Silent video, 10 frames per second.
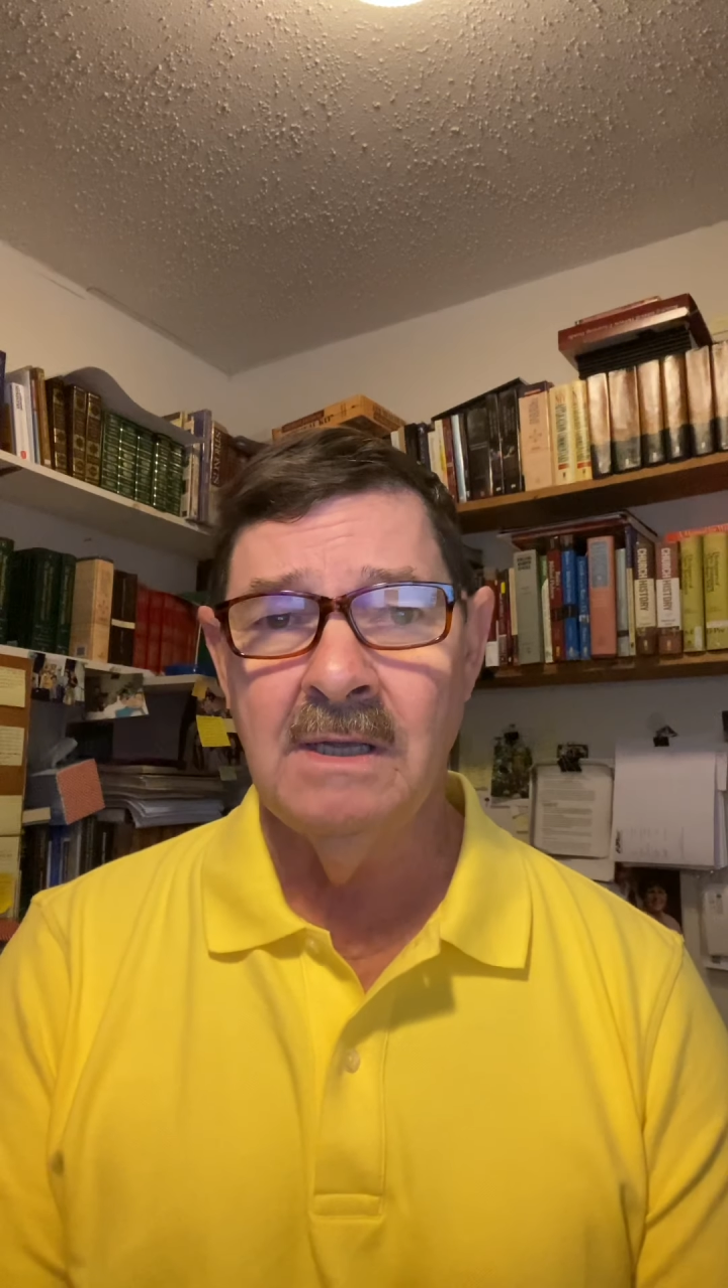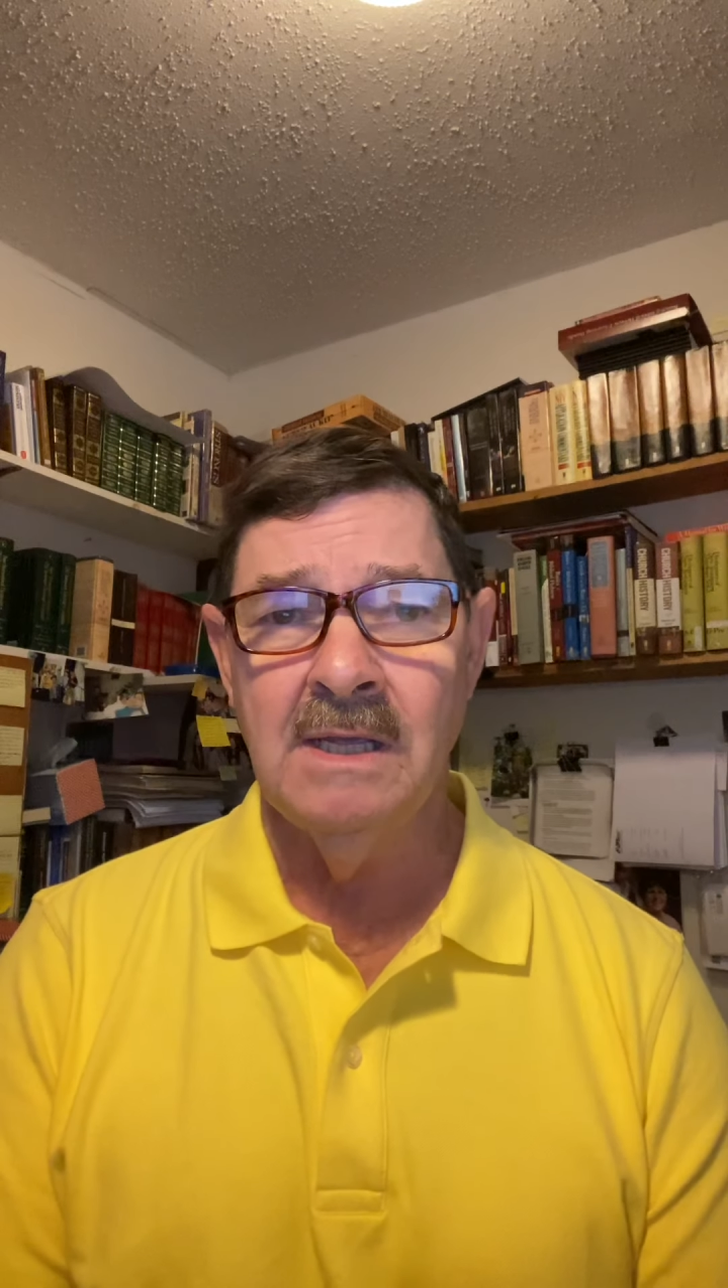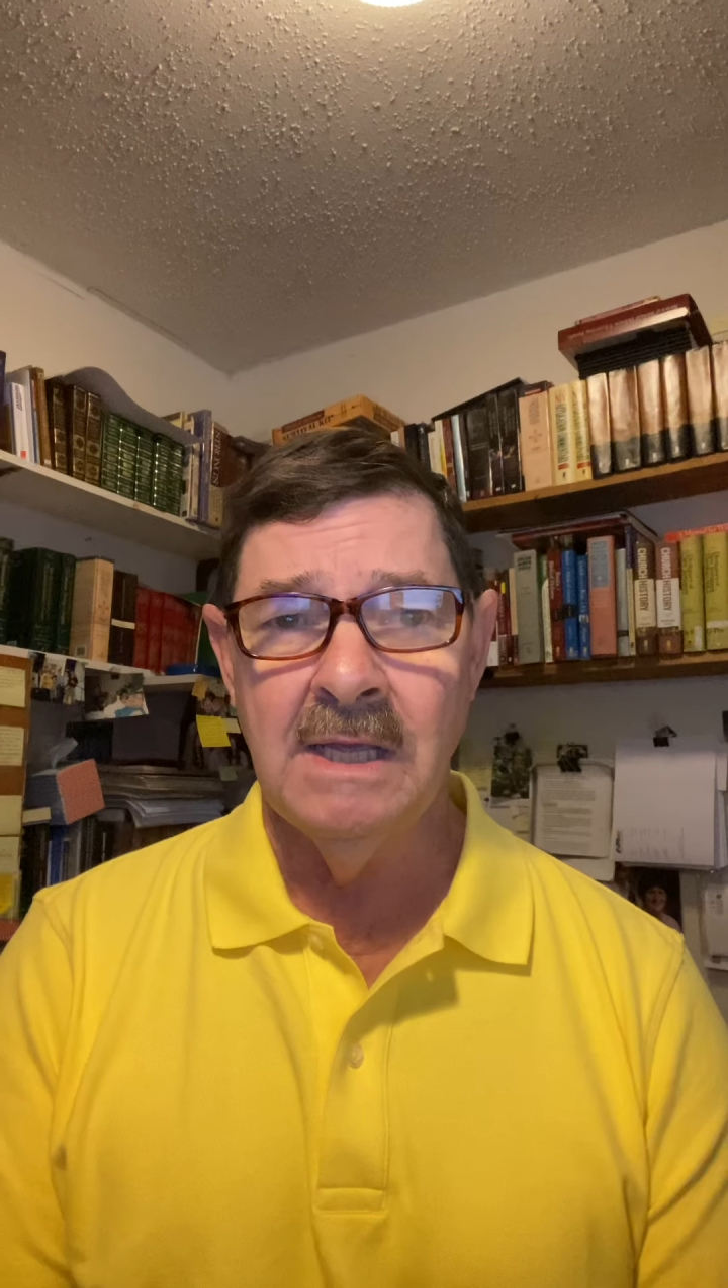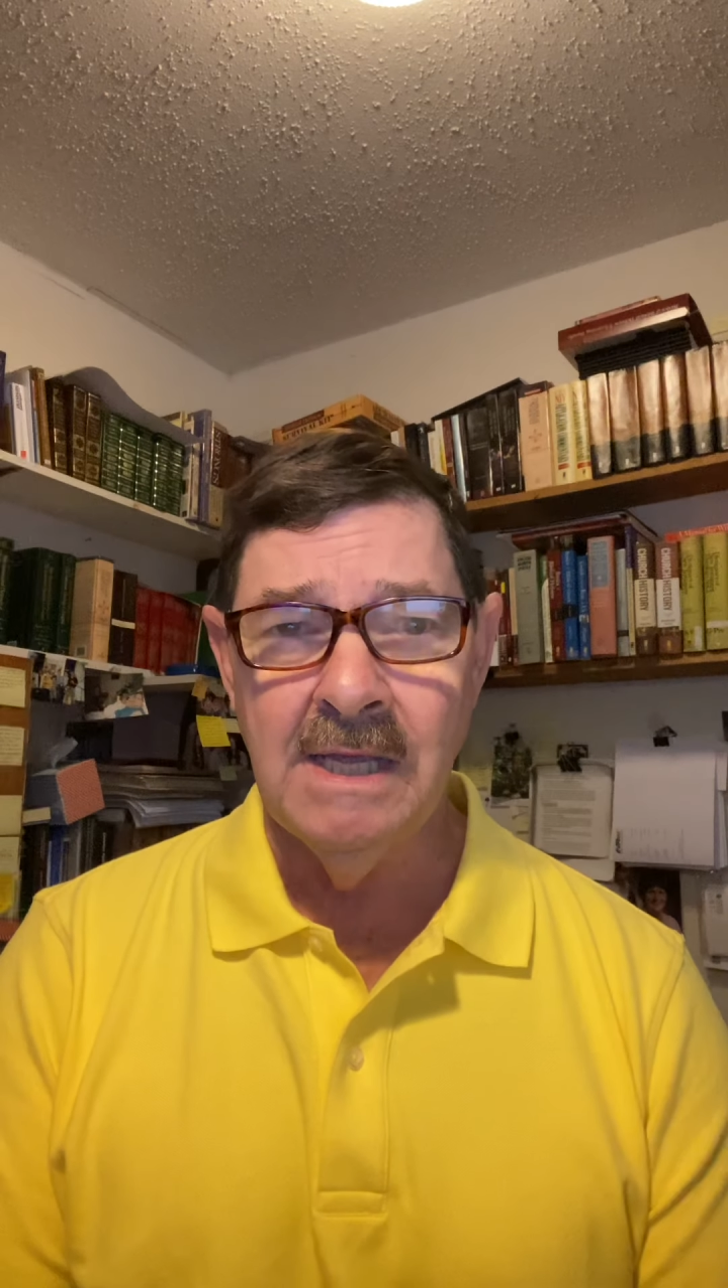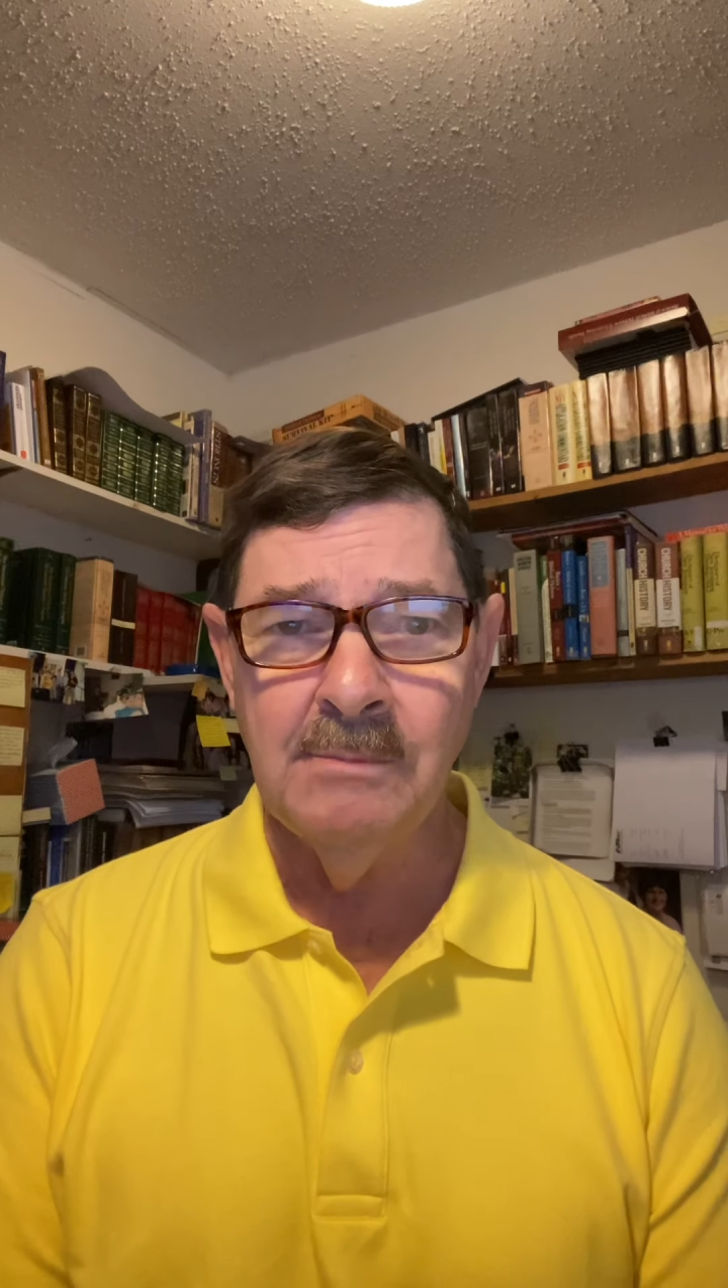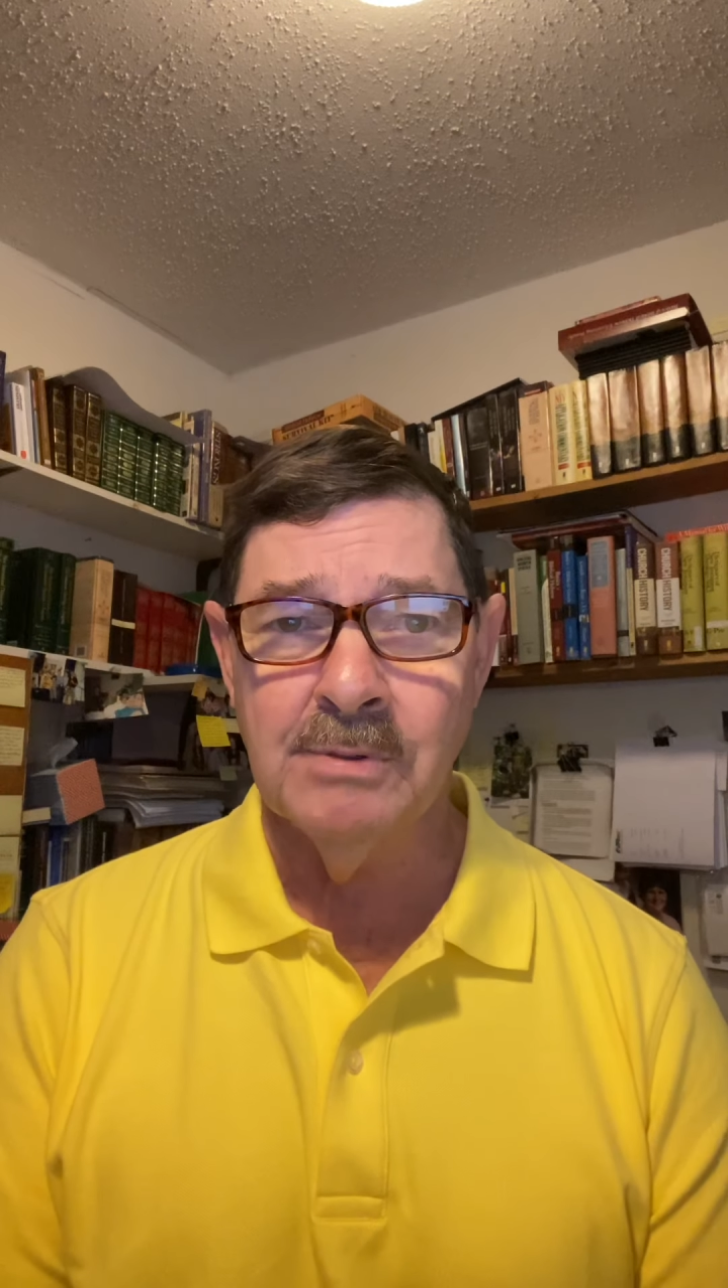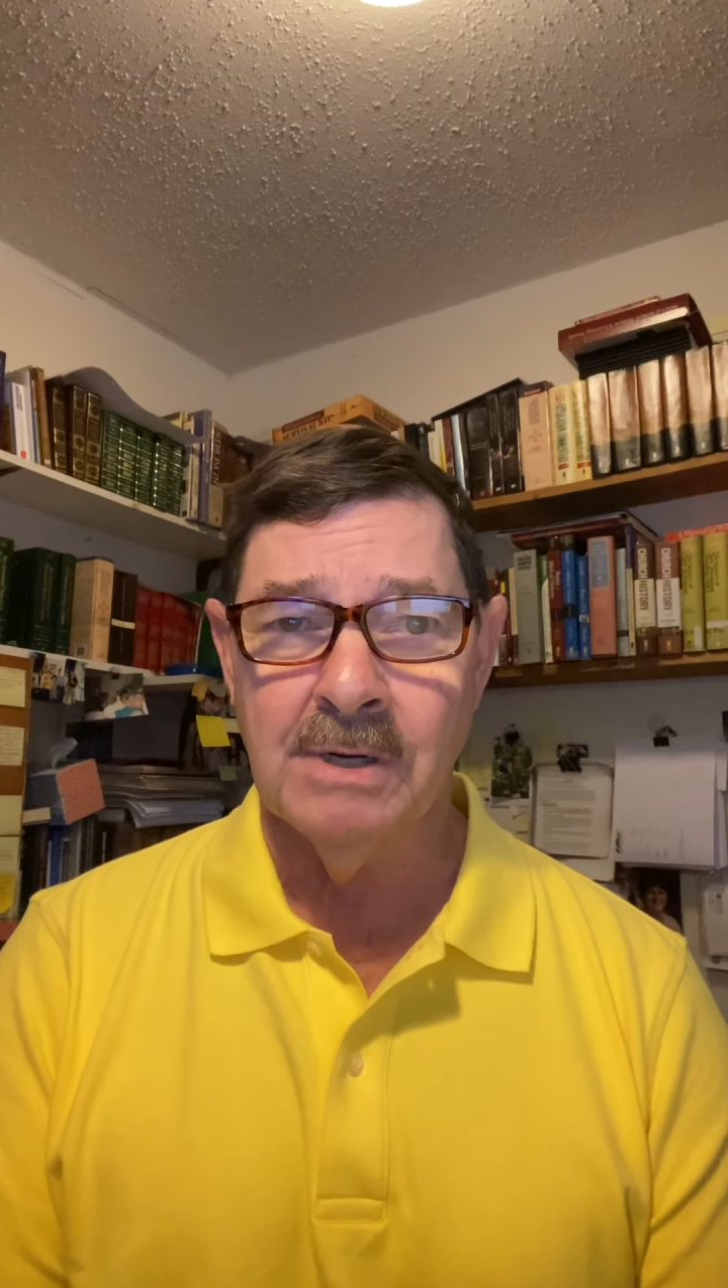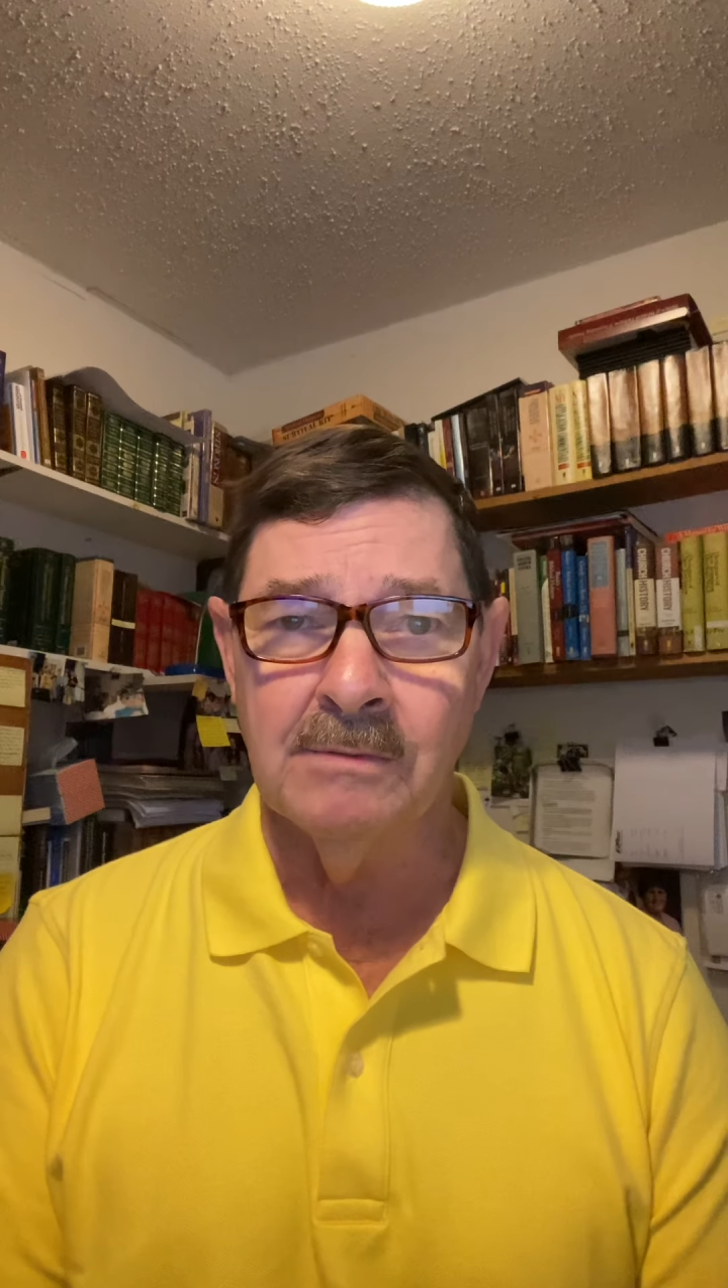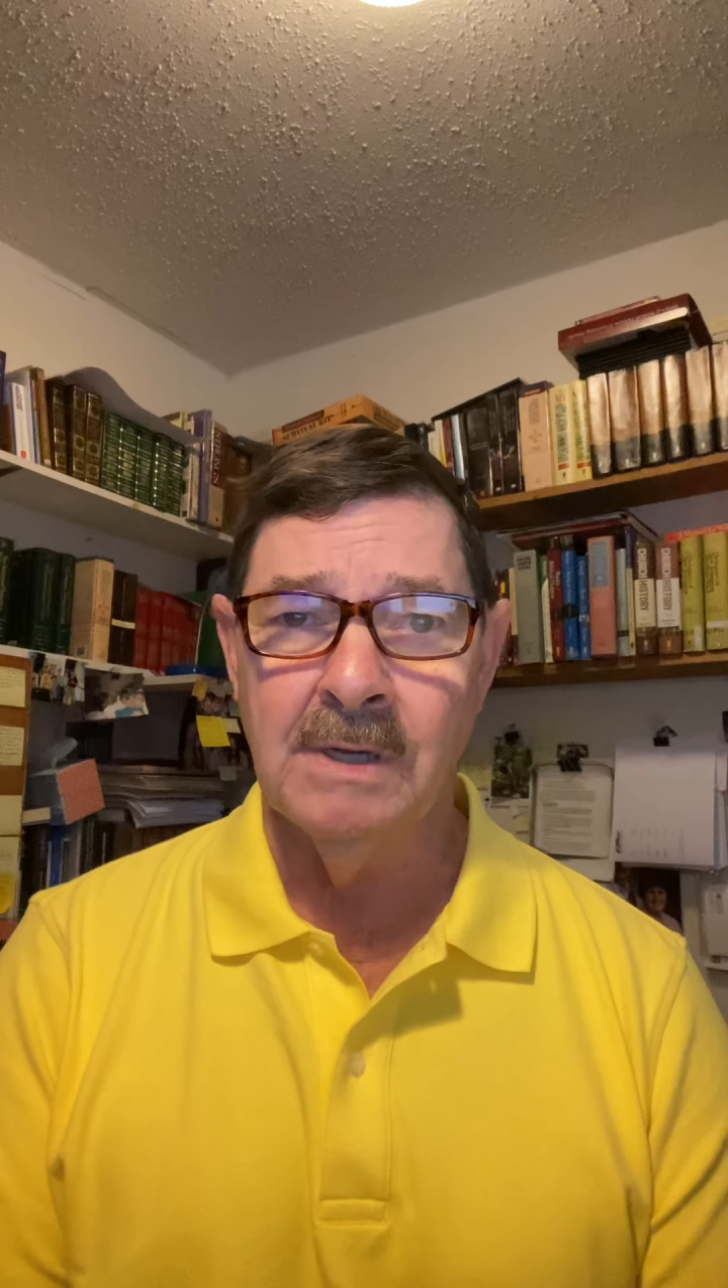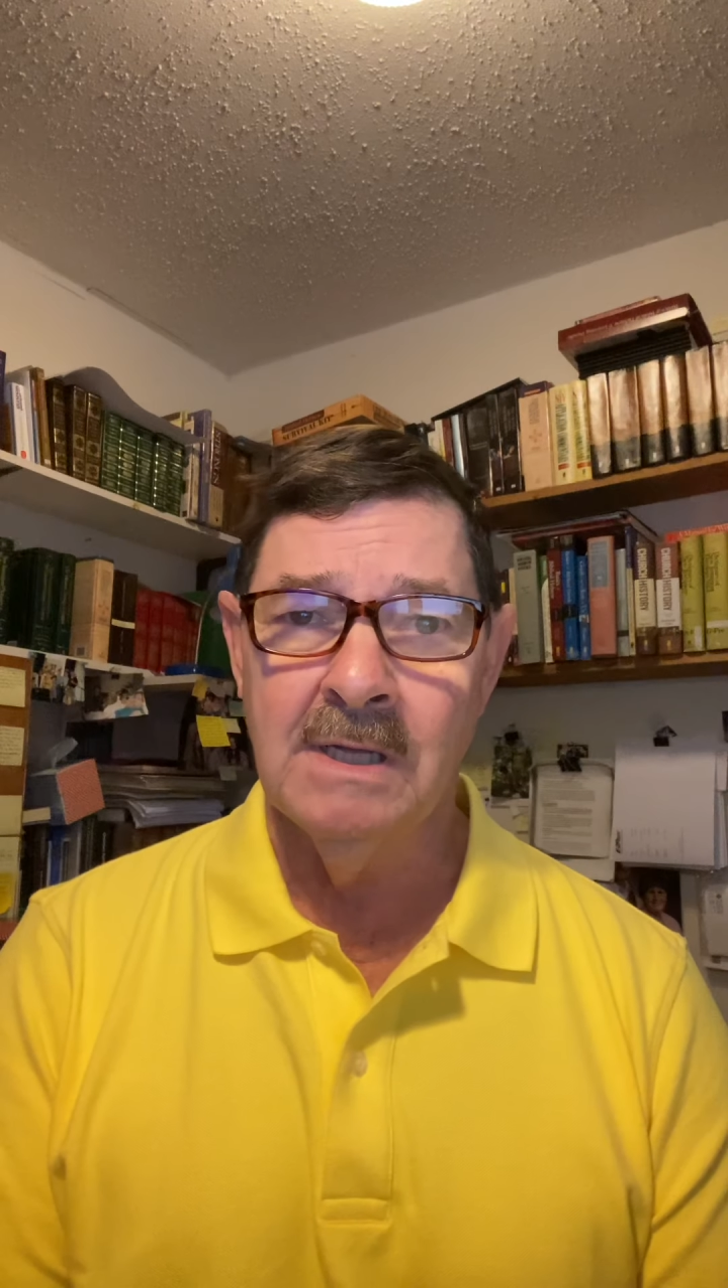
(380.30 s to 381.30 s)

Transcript: Hebrew.